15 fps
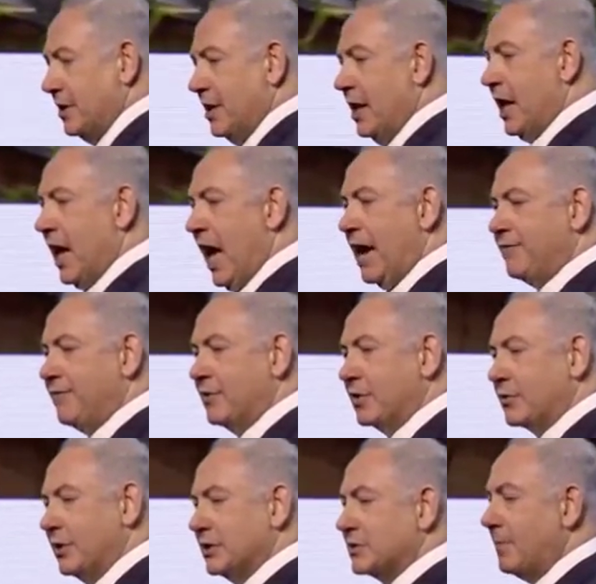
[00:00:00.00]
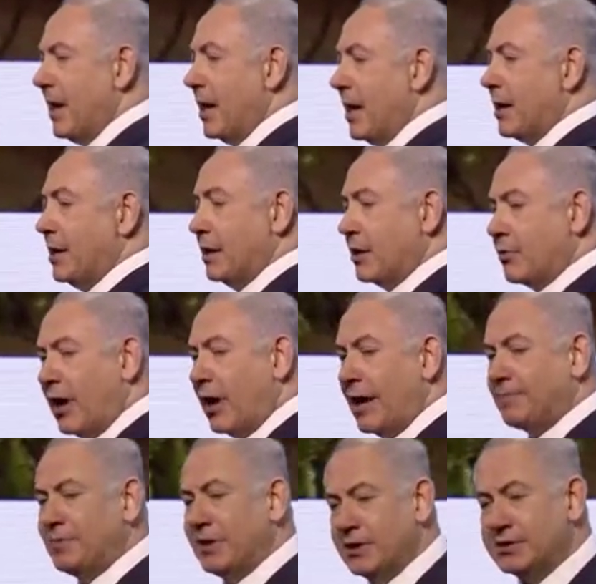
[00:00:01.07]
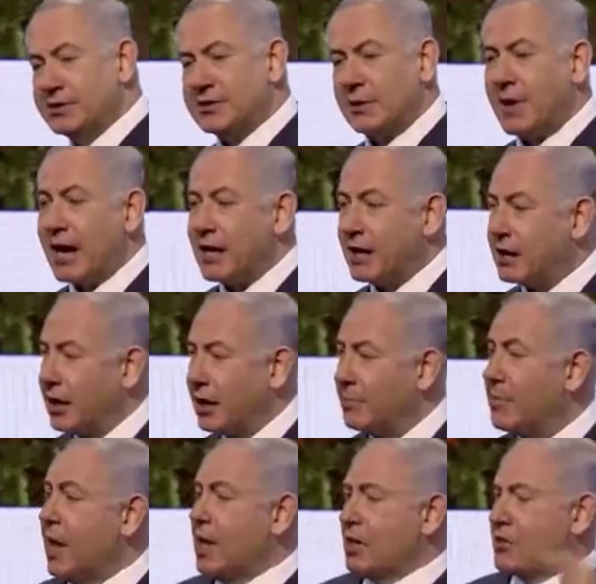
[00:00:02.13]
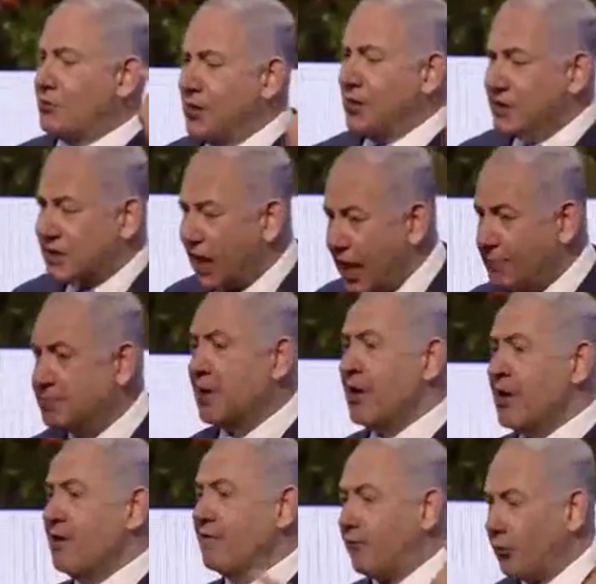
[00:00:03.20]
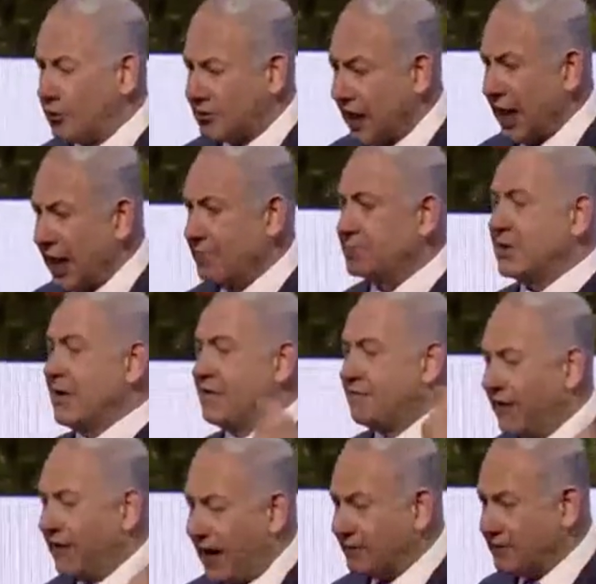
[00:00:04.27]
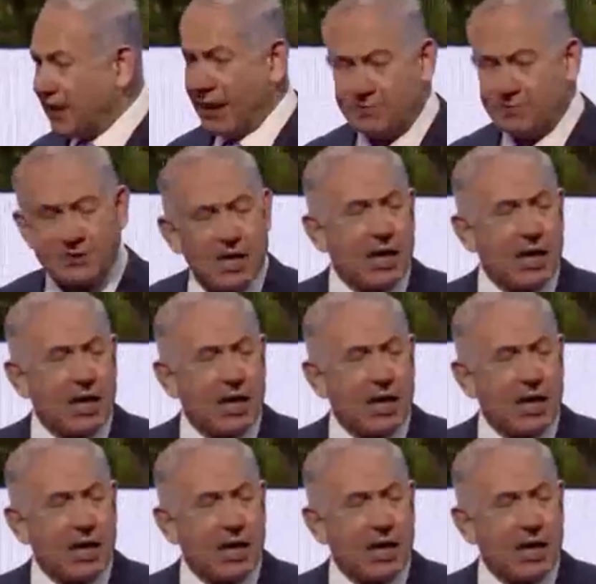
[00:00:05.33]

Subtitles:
I've increased my crop yields and my income 3 times, 4 times, 5 times.